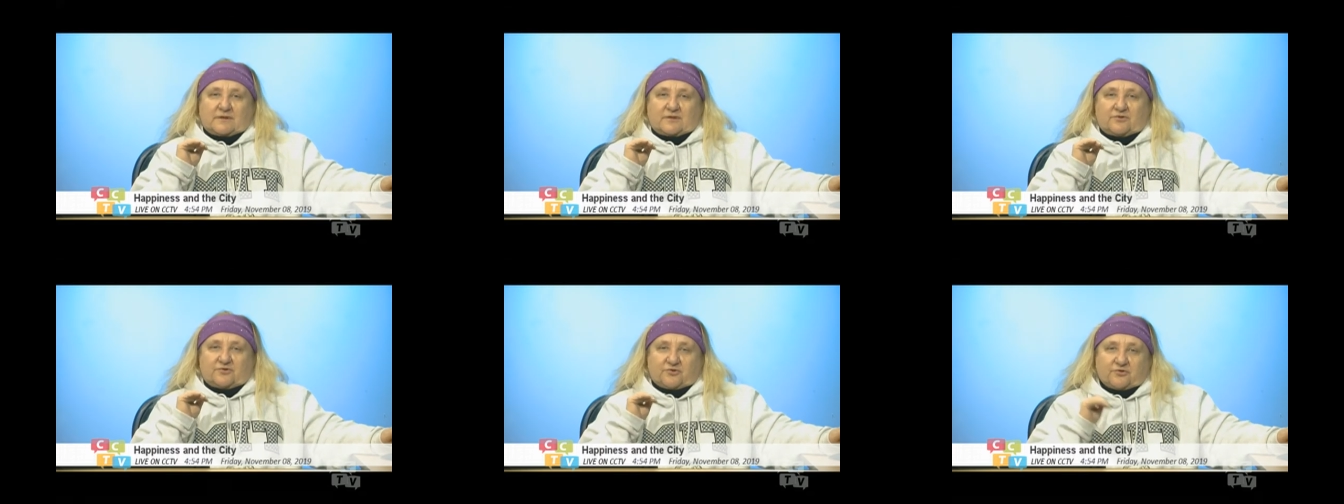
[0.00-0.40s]

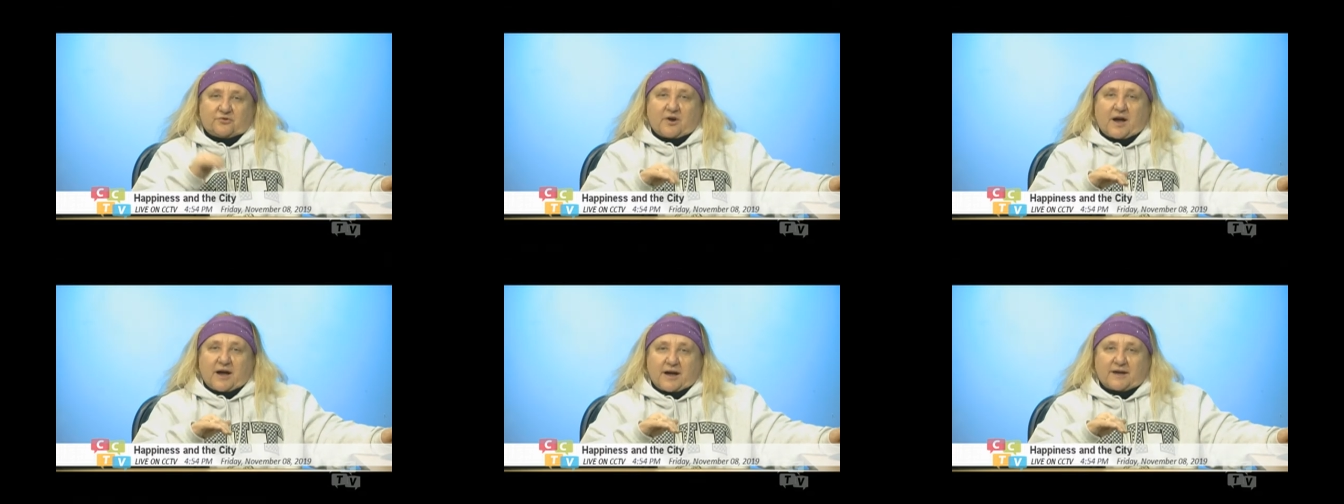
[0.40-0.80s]

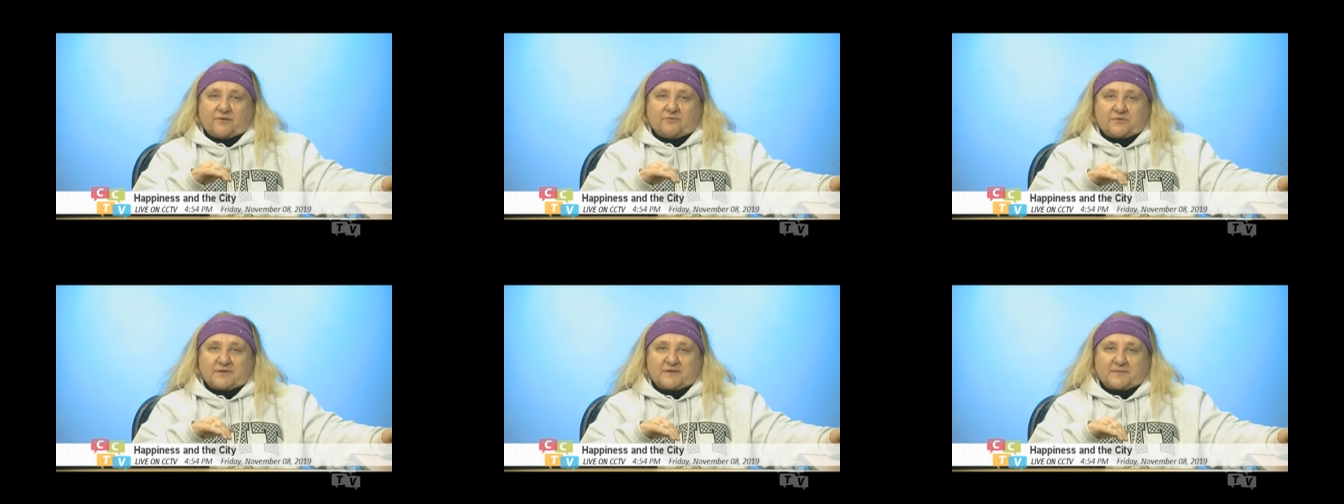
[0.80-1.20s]
try
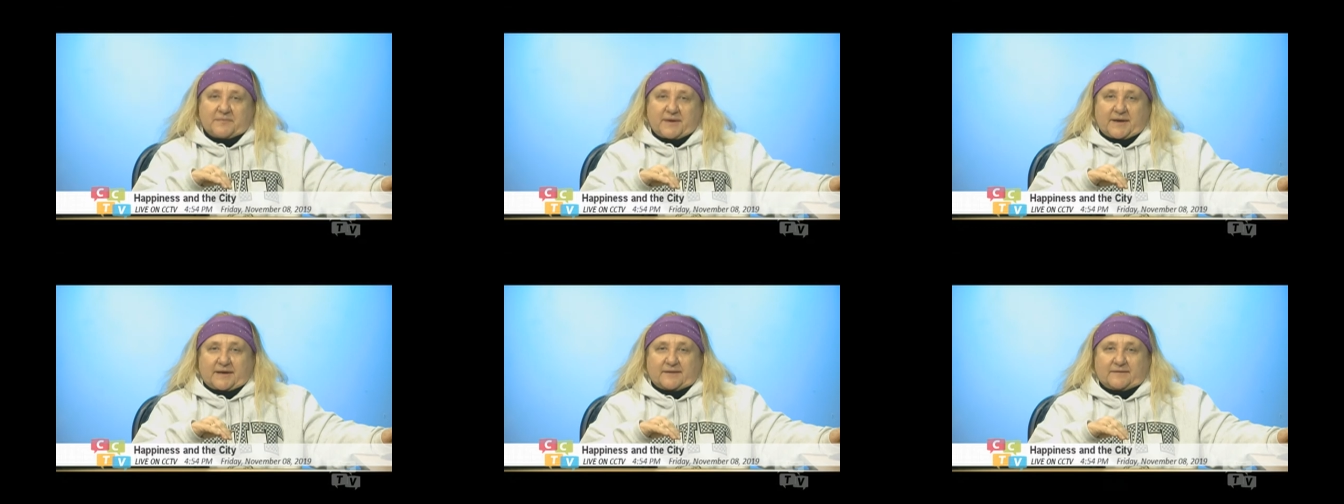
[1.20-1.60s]

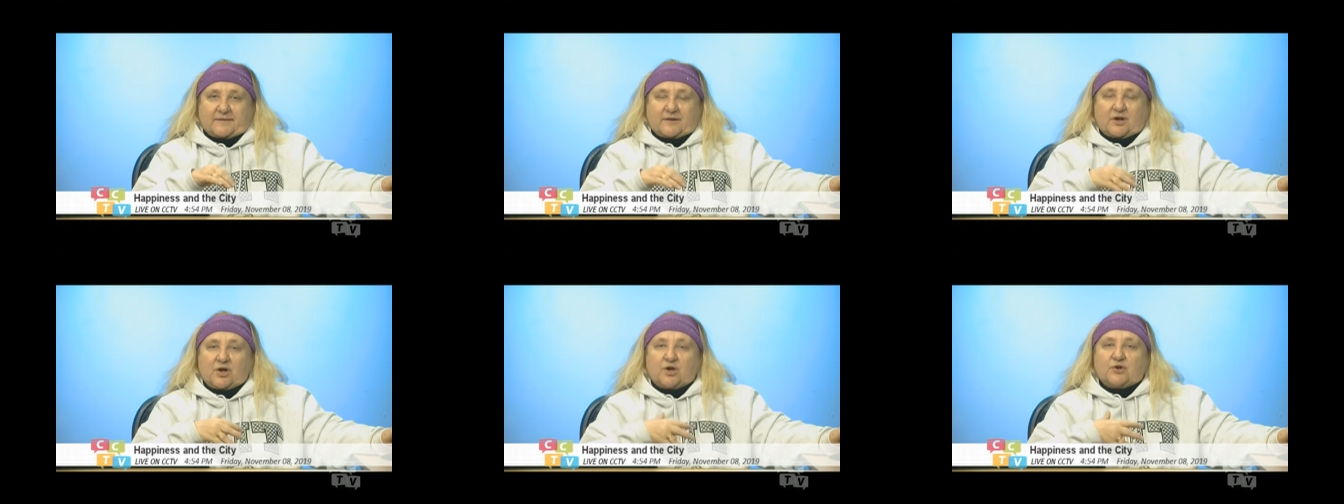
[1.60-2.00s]
respect,
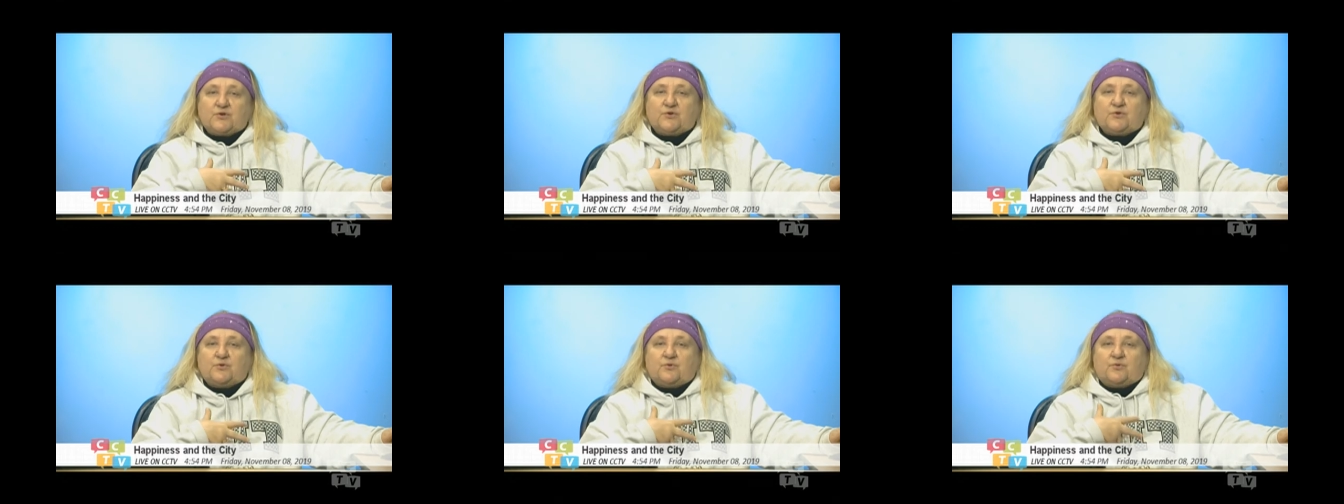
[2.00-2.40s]

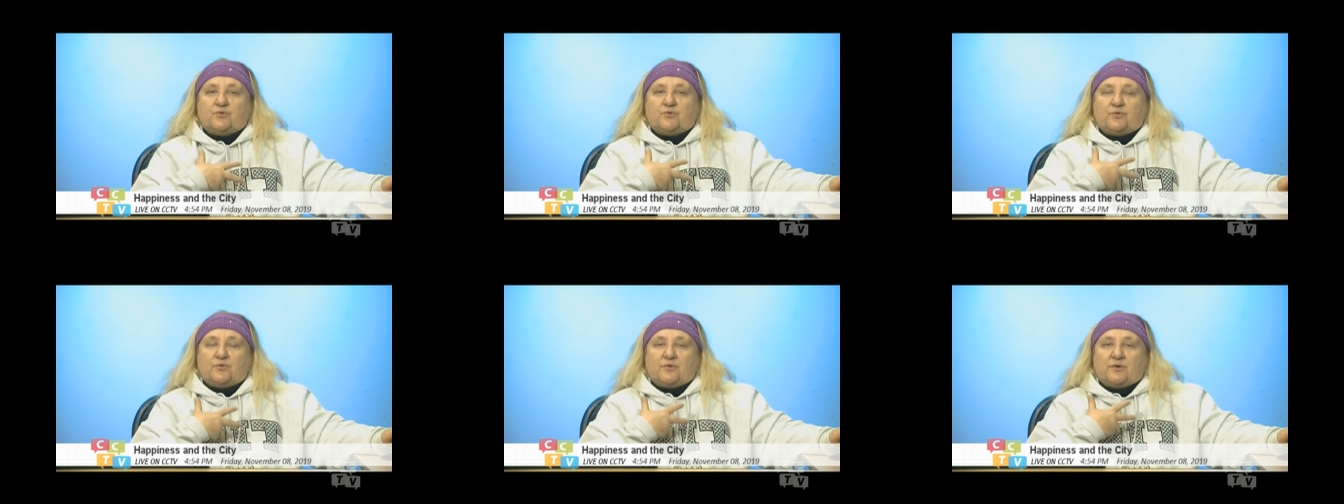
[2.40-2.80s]

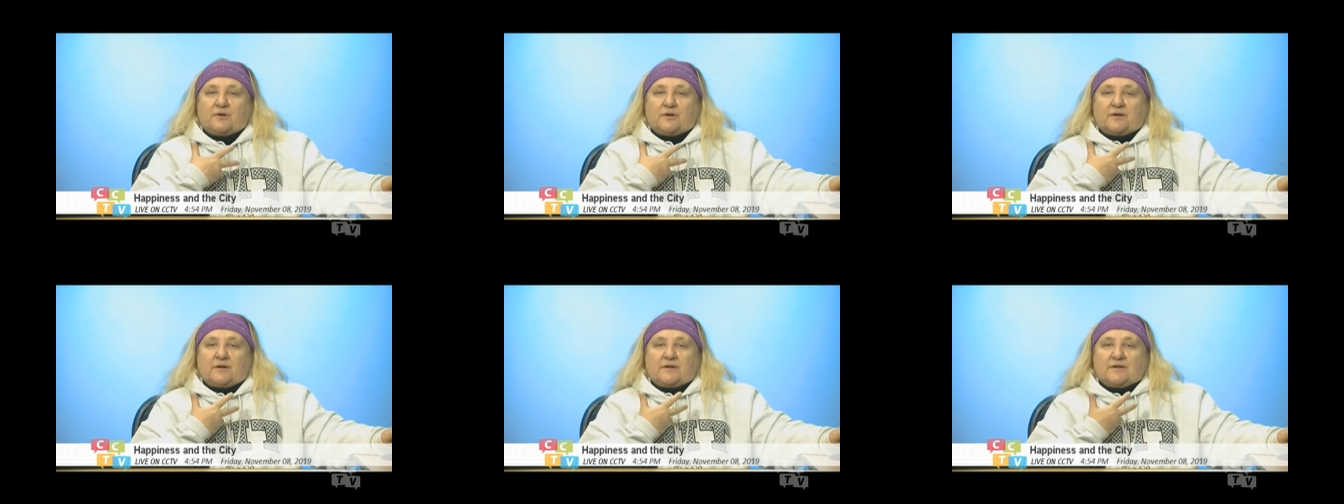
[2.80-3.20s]
to
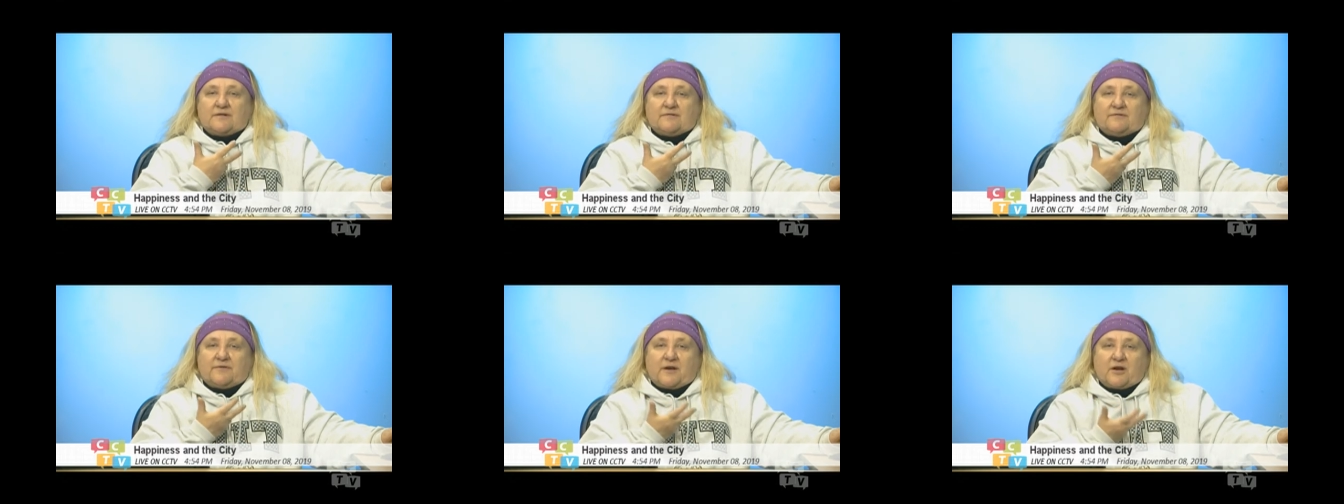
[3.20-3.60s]

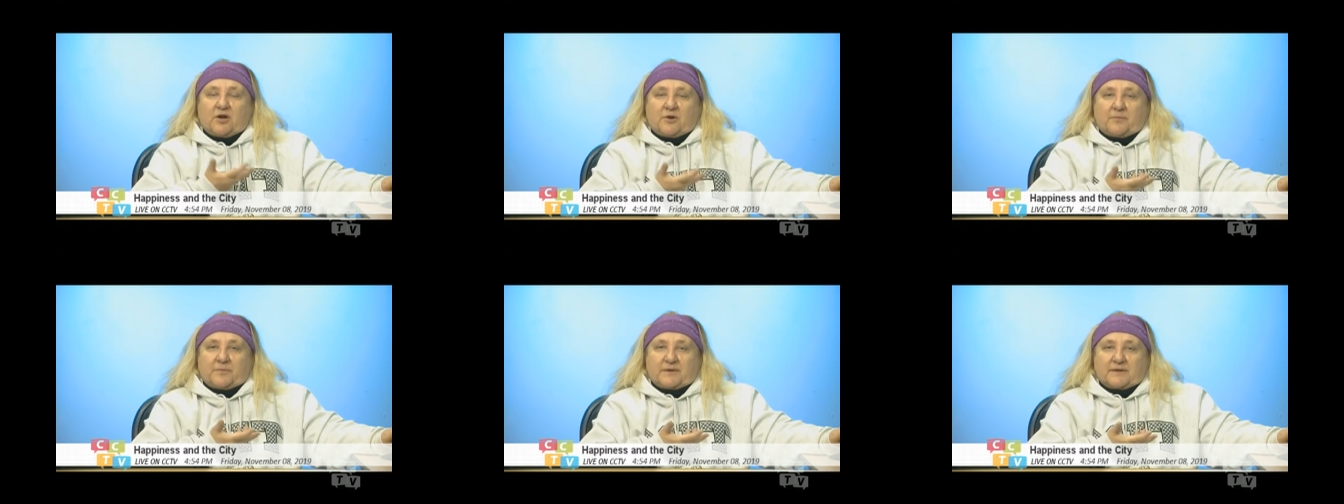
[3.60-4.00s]

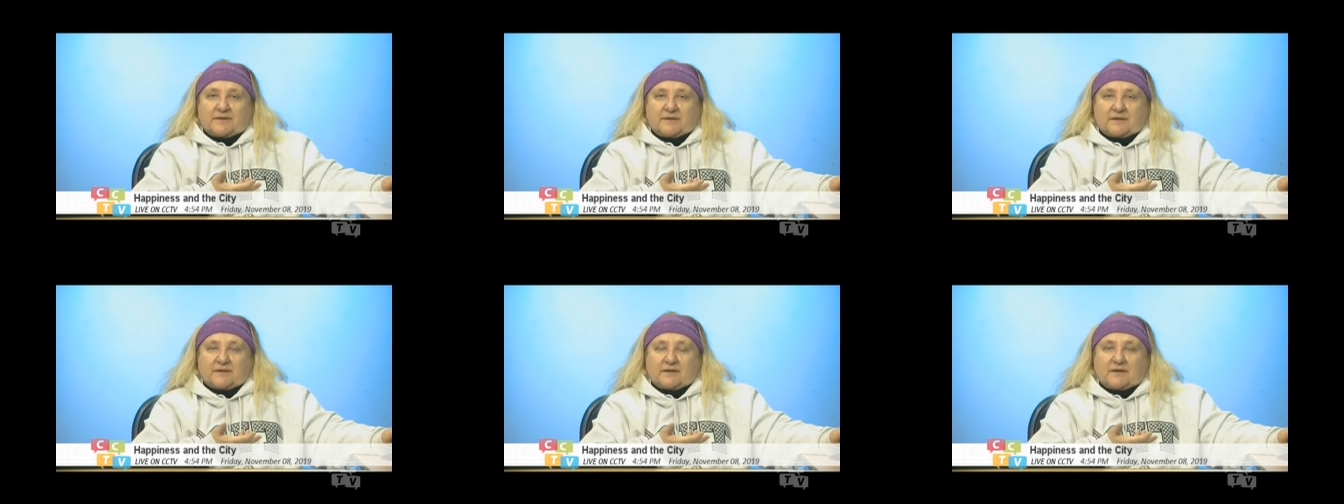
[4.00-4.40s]
develop it
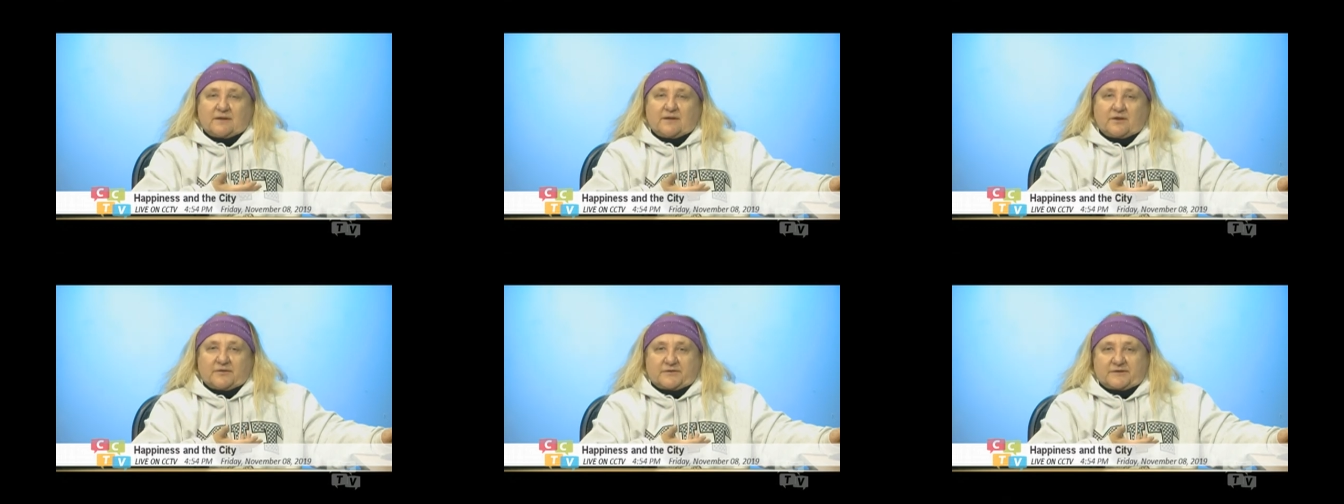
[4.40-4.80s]
in
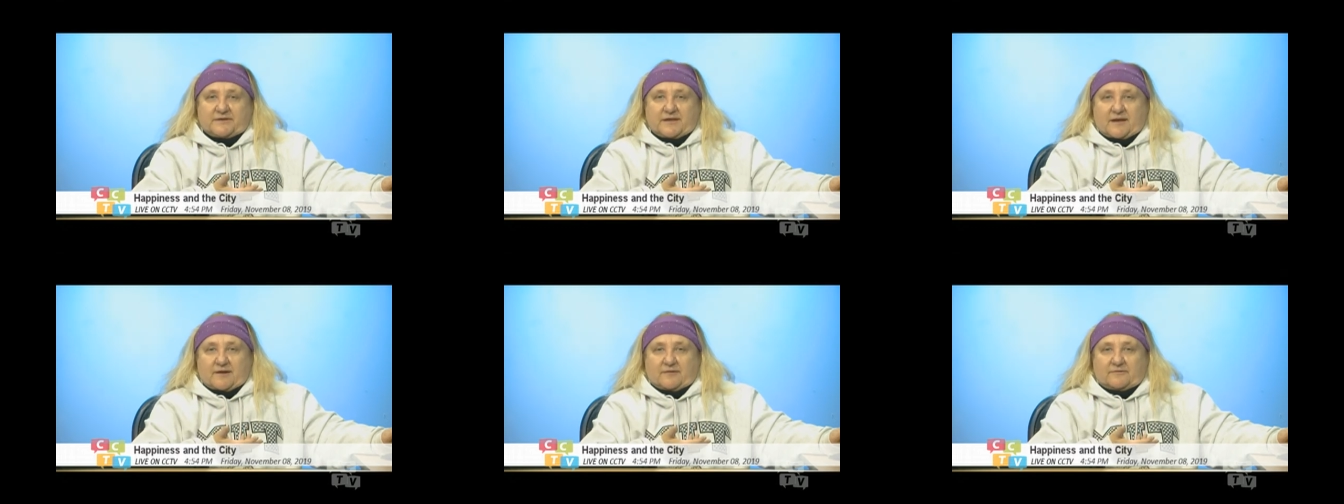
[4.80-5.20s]

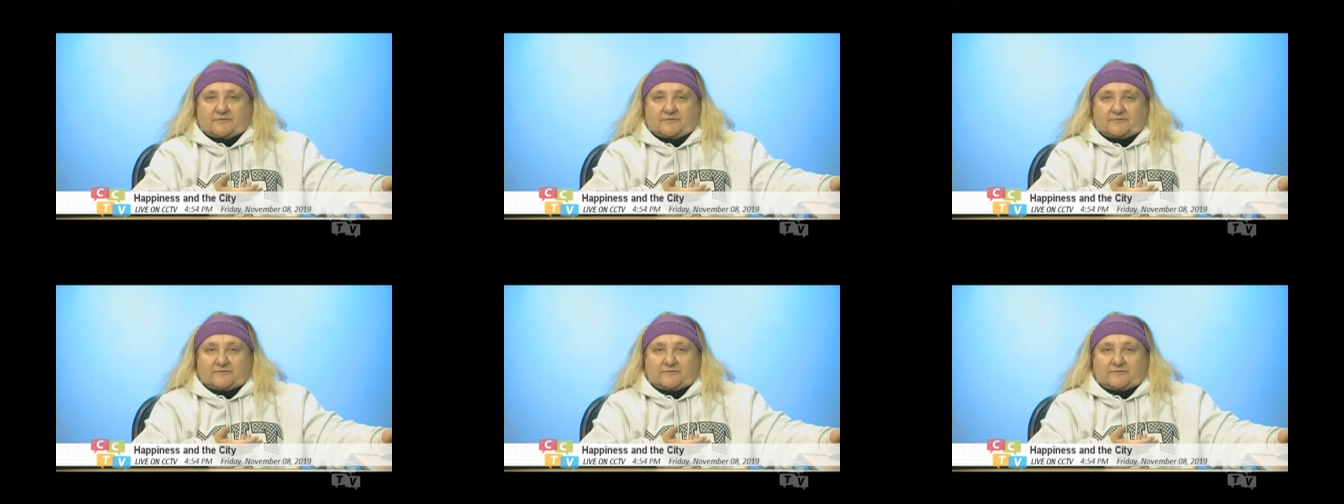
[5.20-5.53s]
yourself,